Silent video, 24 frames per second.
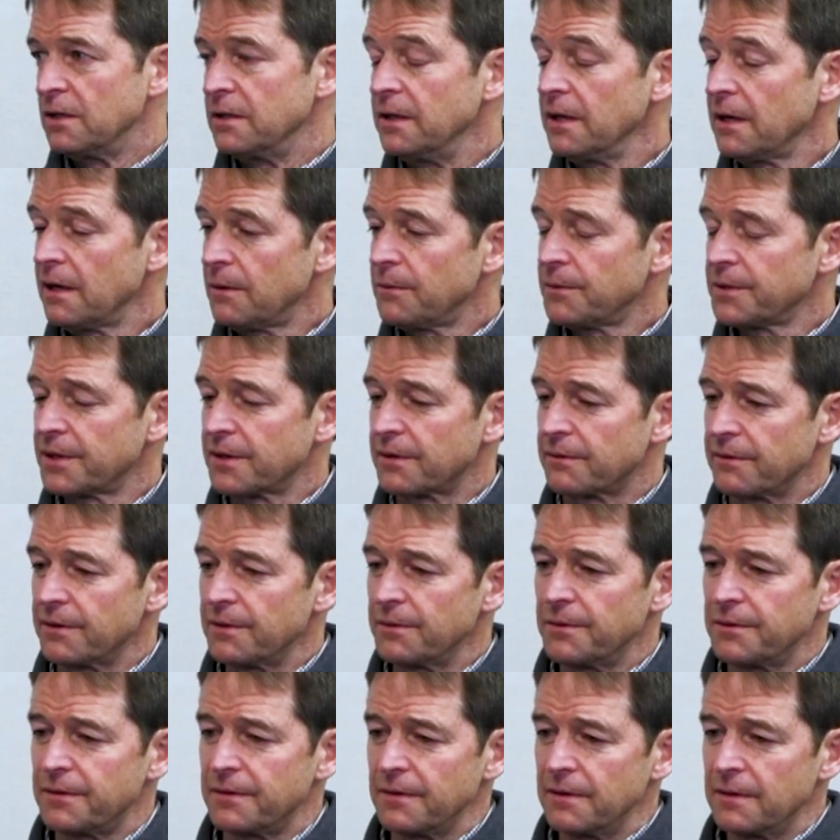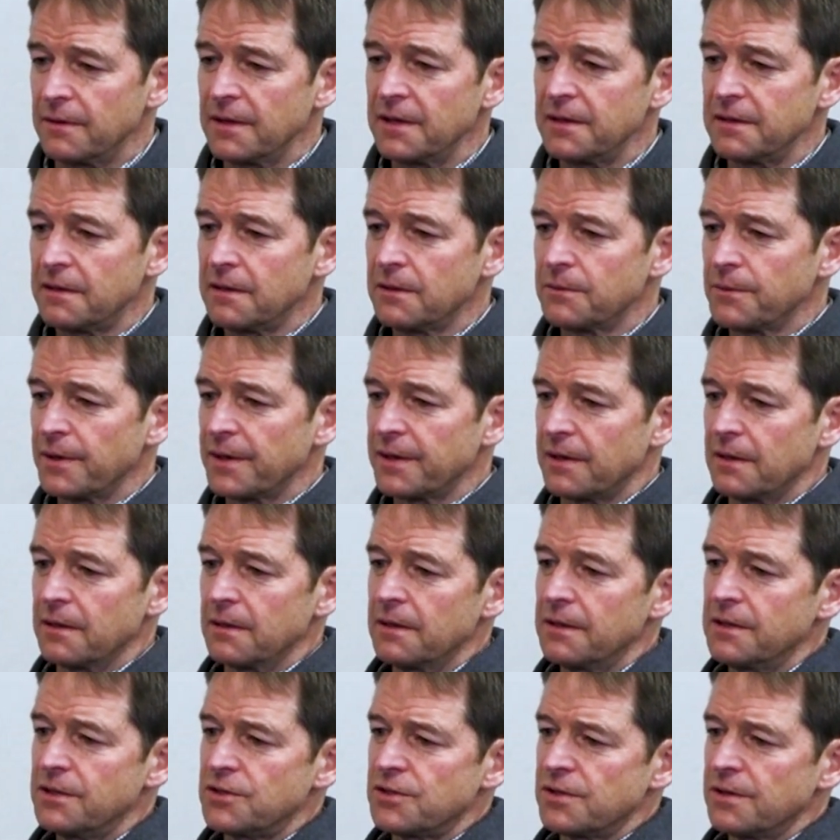Yeah, I would agree with you. And that
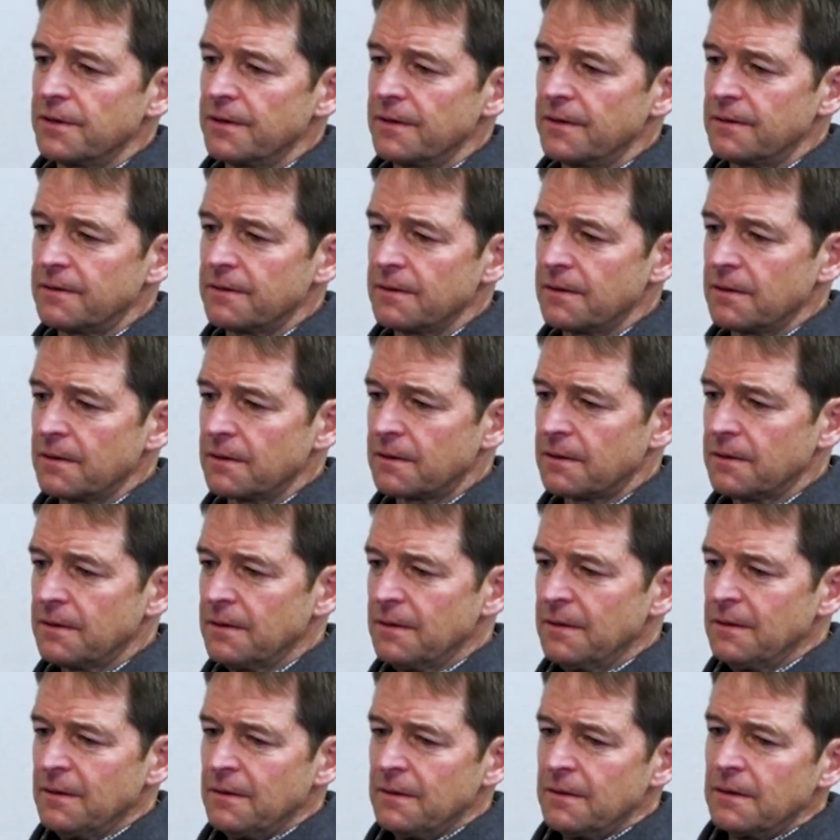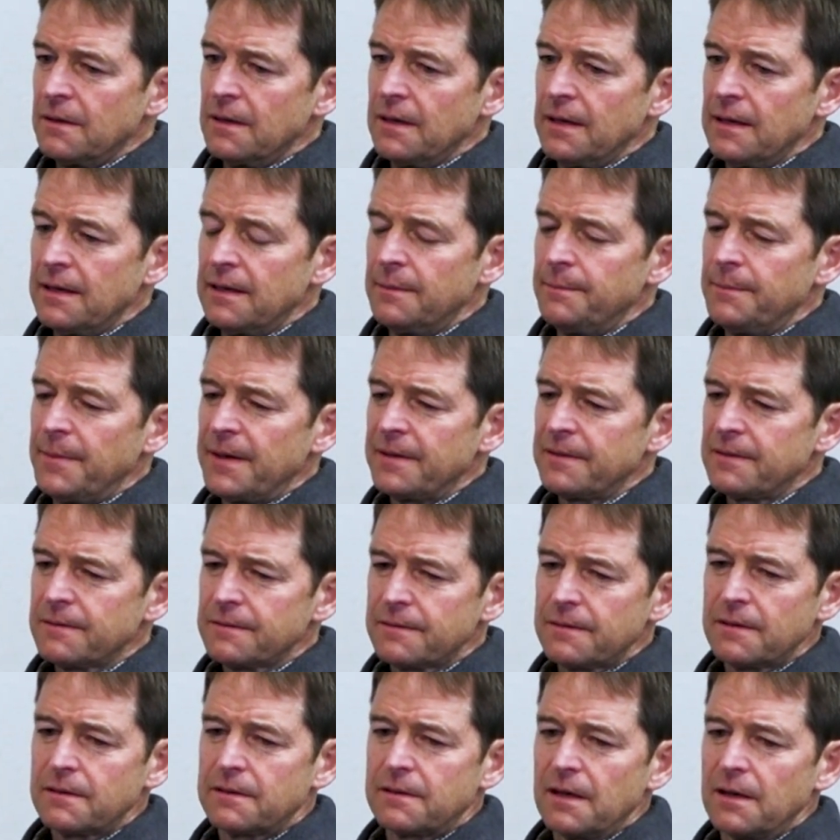deregulation, I think, I don't
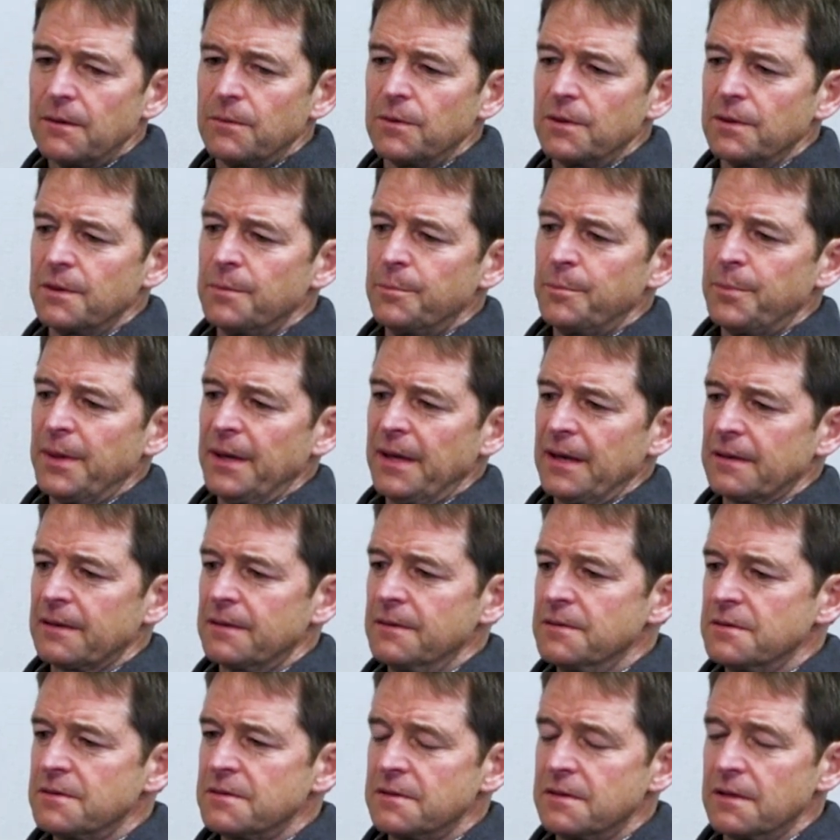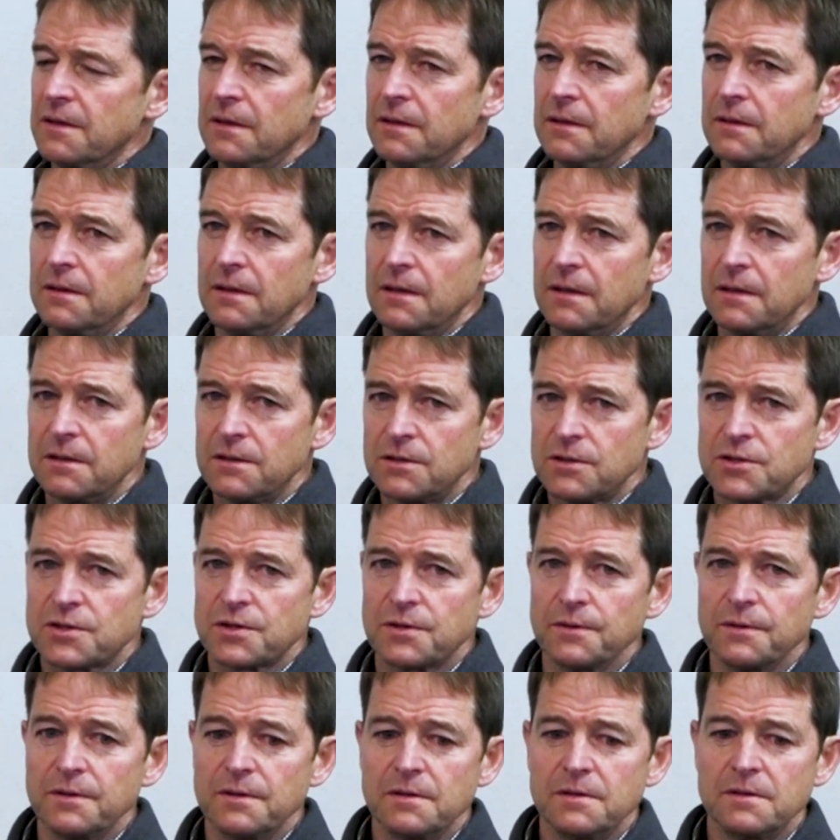think that will impact the
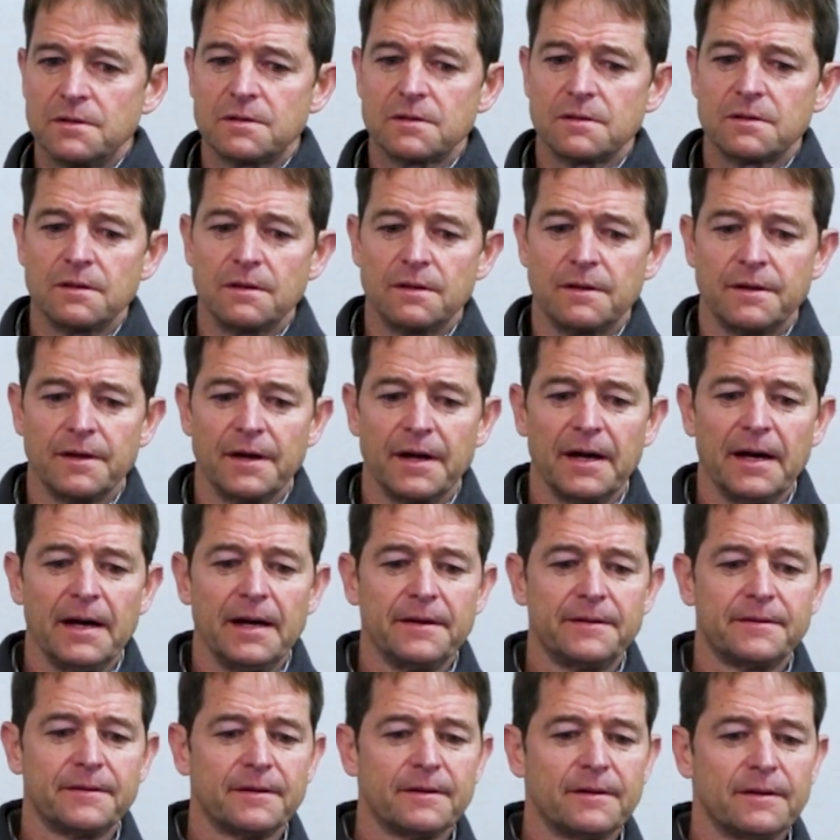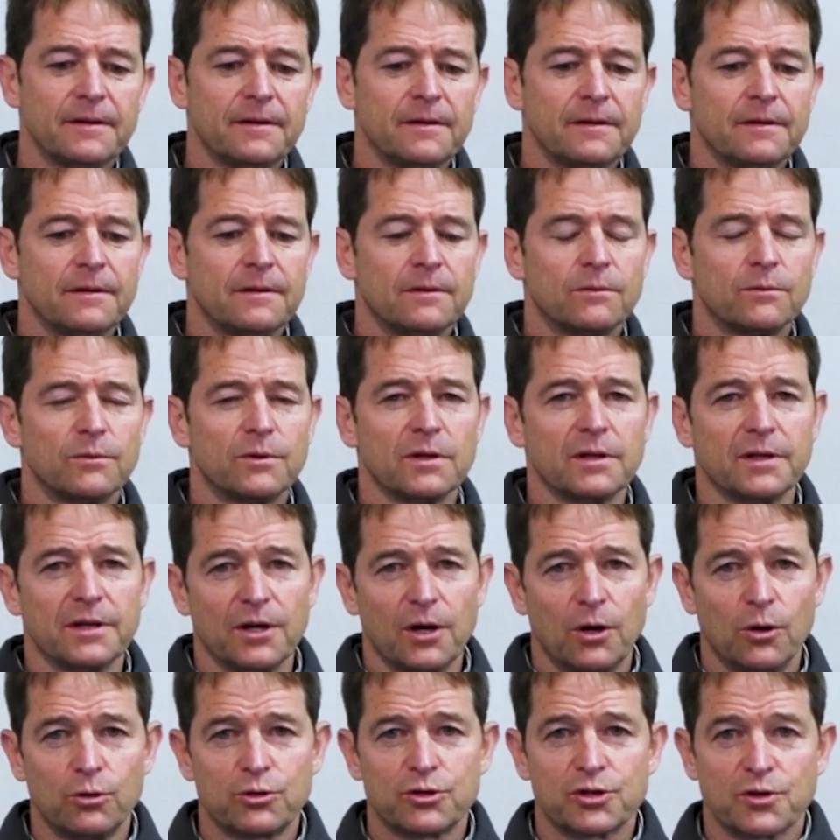industries that really
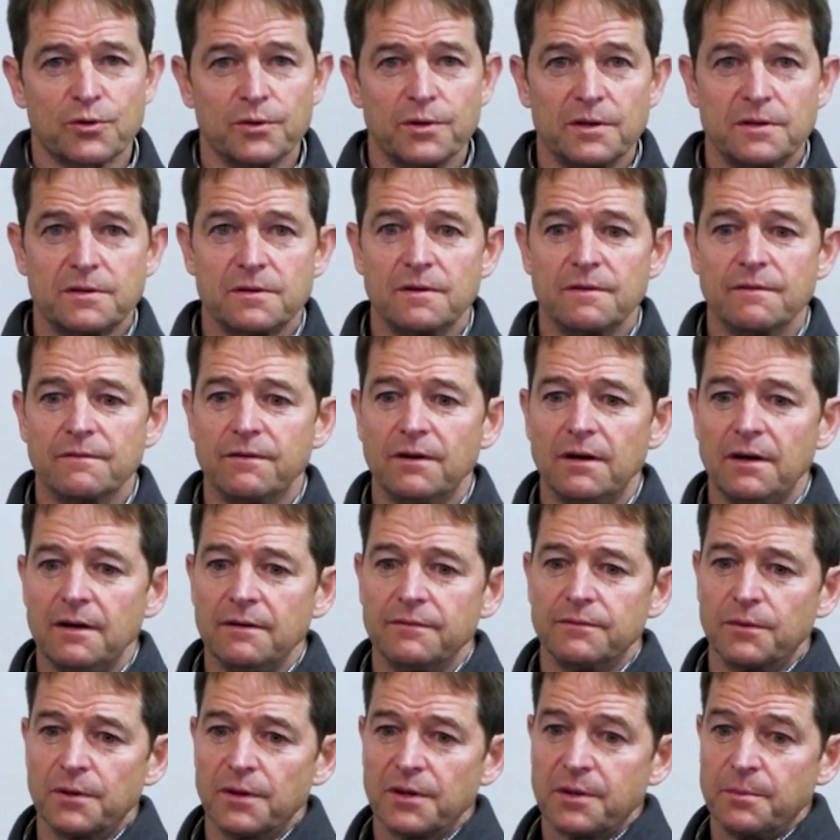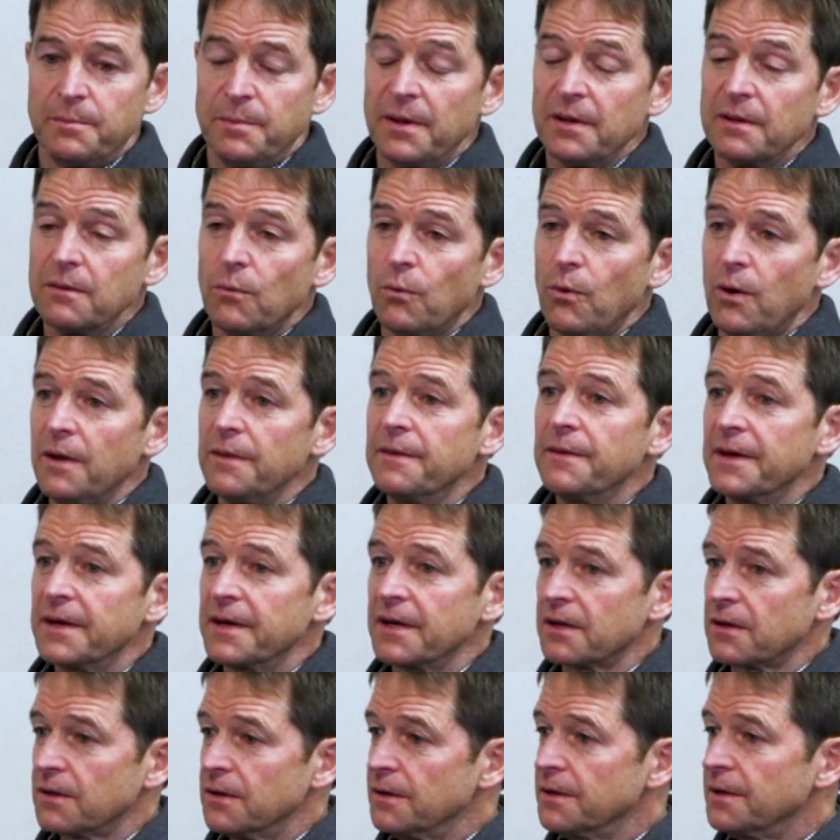Oak Street's involved with, but one that
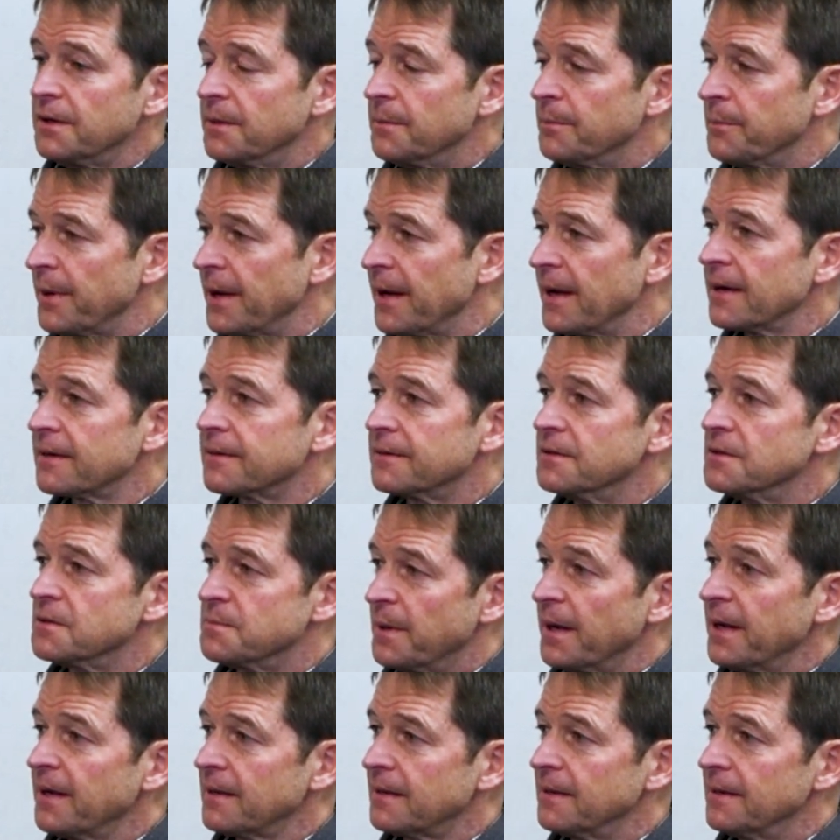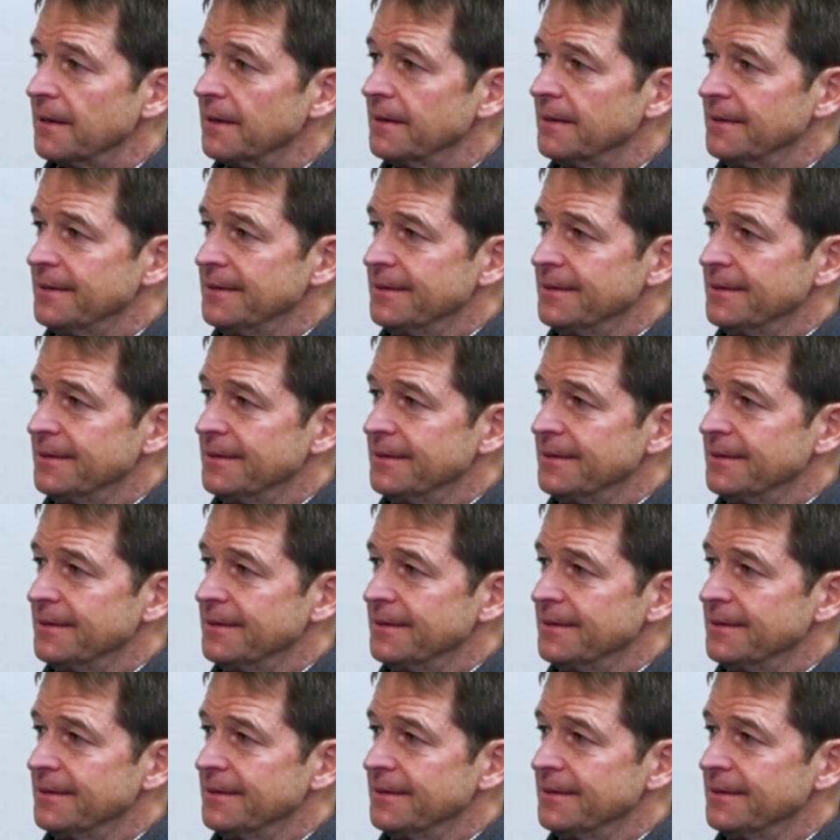it could impact is banking.